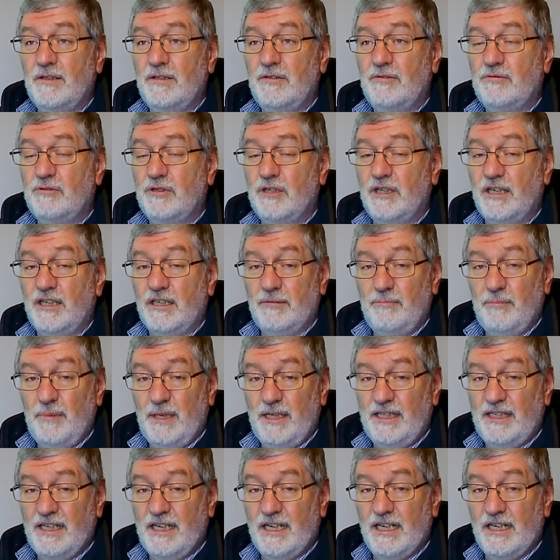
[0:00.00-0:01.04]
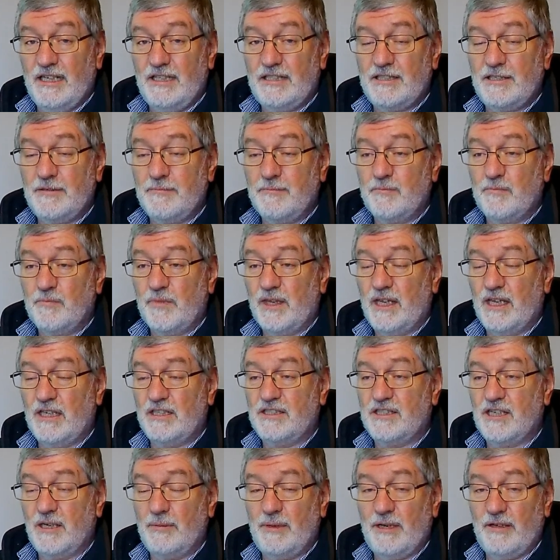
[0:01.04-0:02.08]
running at midnight
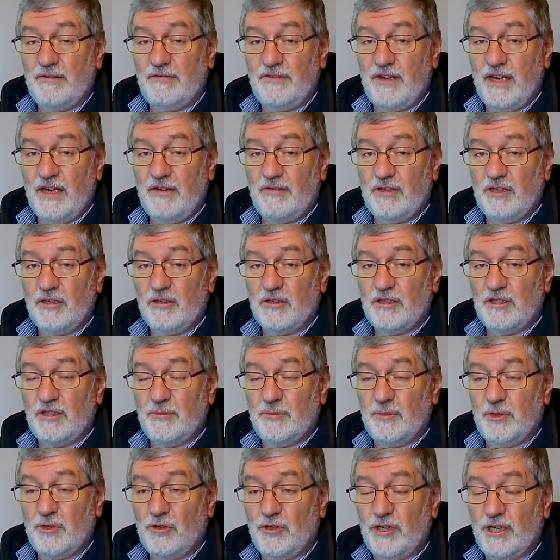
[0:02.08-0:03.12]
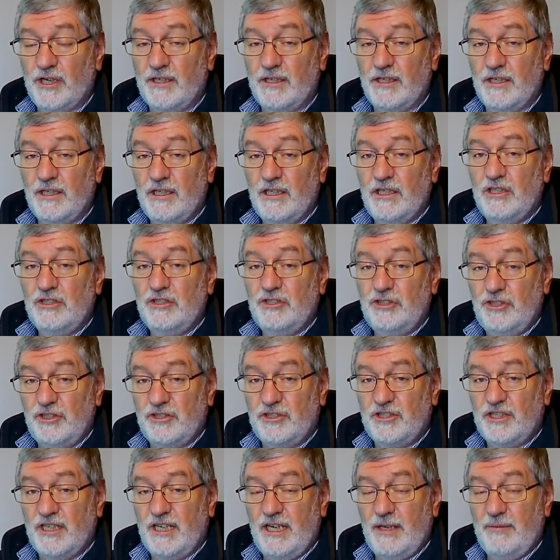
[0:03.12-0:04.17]
until about 5 o'clock in the morning,
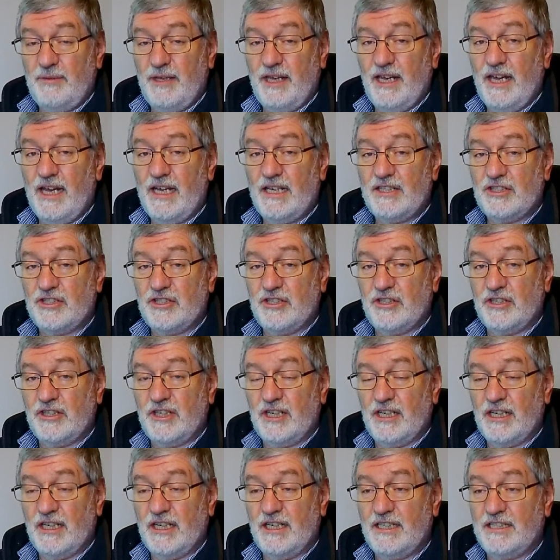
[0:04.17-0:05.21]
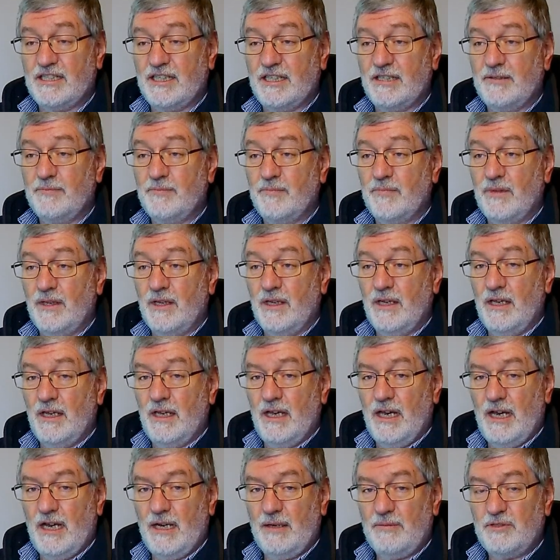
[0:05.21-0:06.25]
just to keep the air circulating.
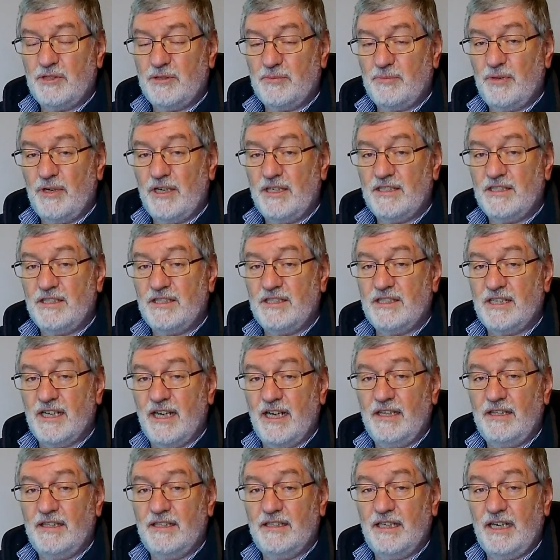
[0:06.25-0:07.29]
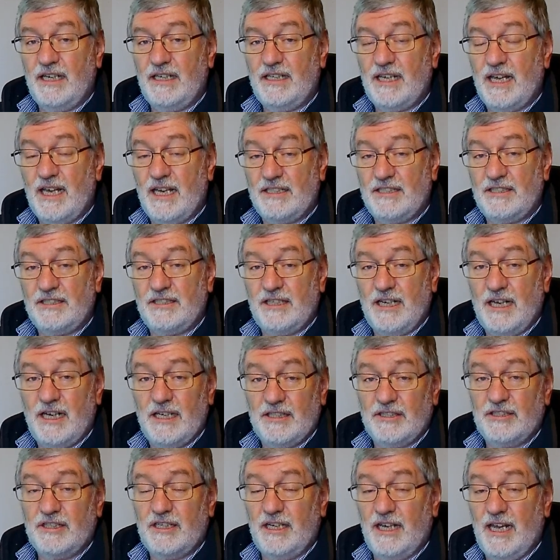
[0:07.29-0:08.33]
And I'm surprised to say that it
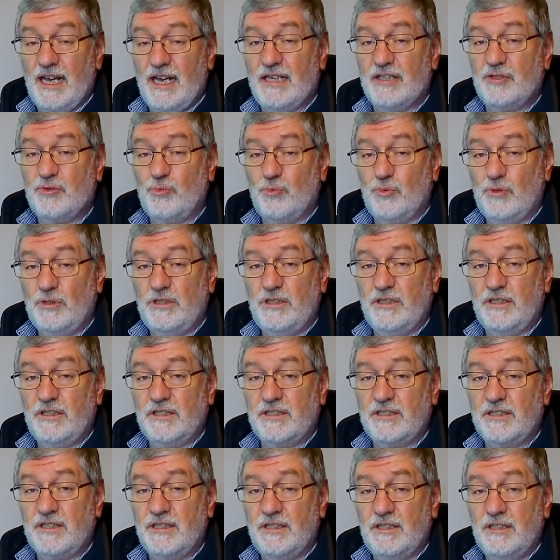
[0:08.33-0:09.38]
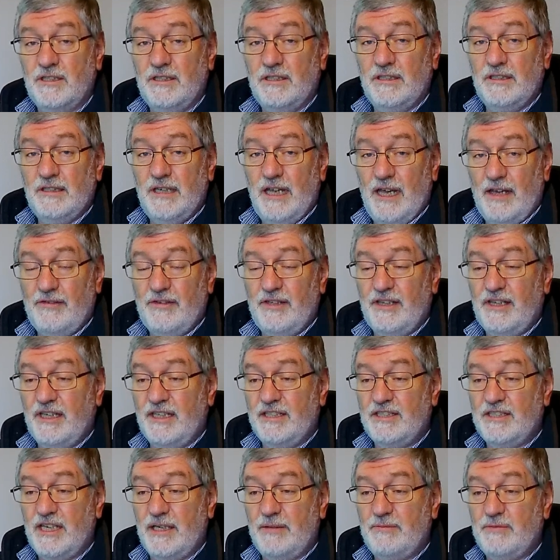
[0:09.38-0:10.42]
actually has worked.
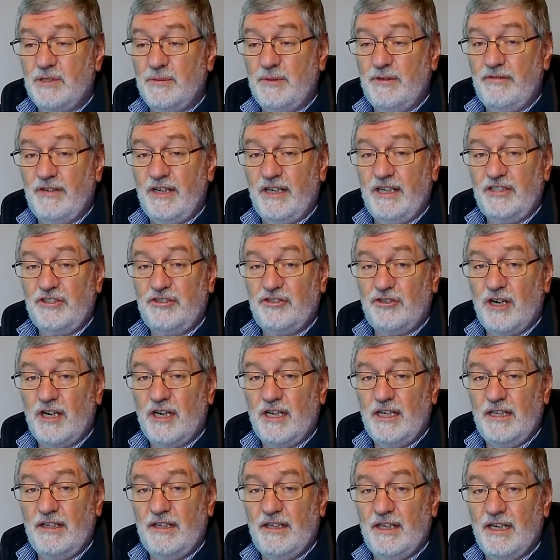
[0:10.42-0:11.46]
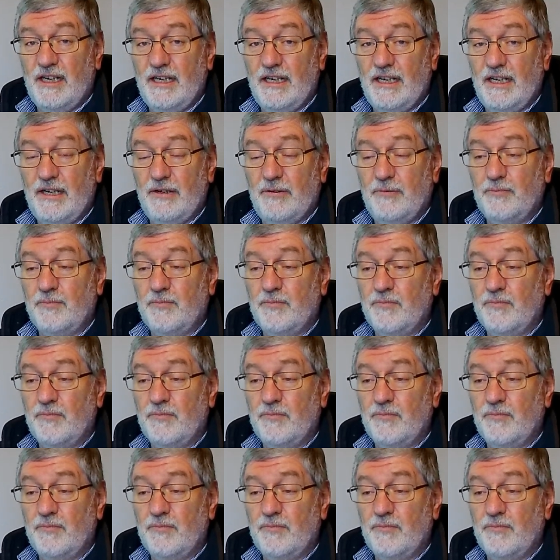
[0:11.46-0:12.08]
Everything seems to be very dry in there now.